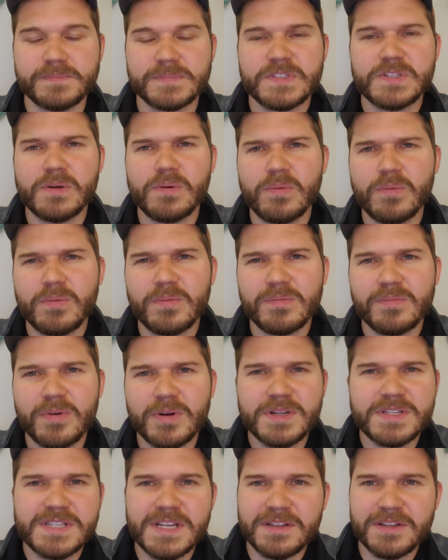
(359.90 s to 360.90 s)
So
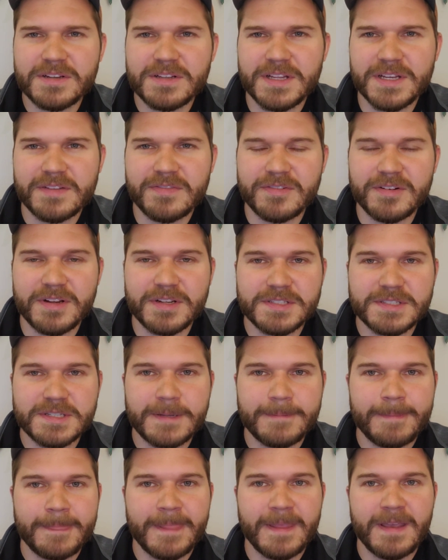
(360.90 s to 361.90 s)
what does that look like for us?
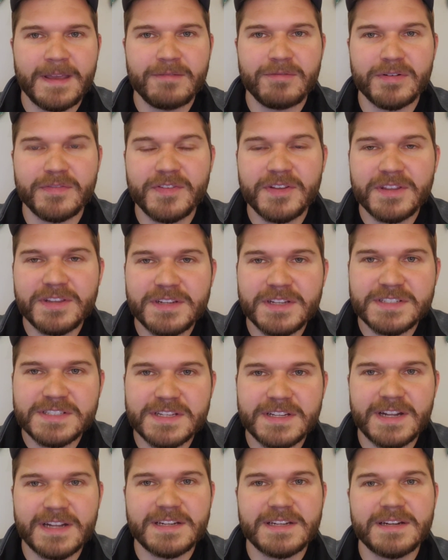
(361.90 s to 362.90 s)
If we're feeling
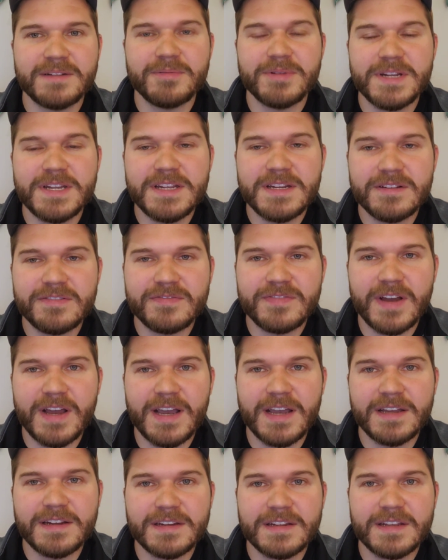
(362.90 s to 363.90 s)
disconnected and we need to
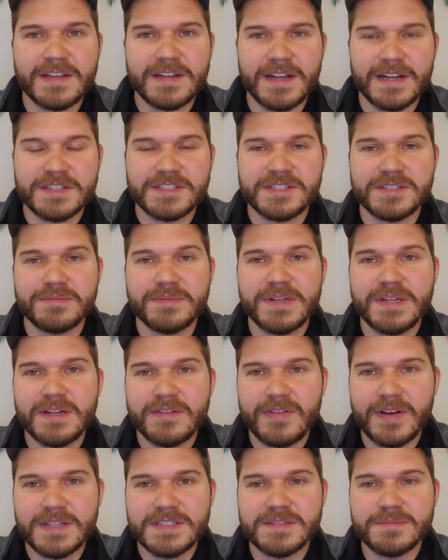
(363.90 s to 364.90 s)
find connection, we need to
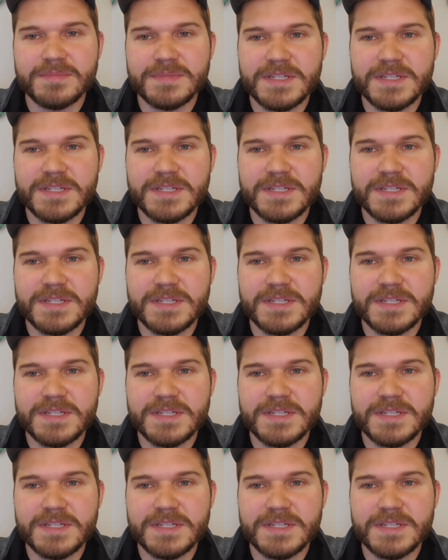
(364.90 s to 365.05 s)
find some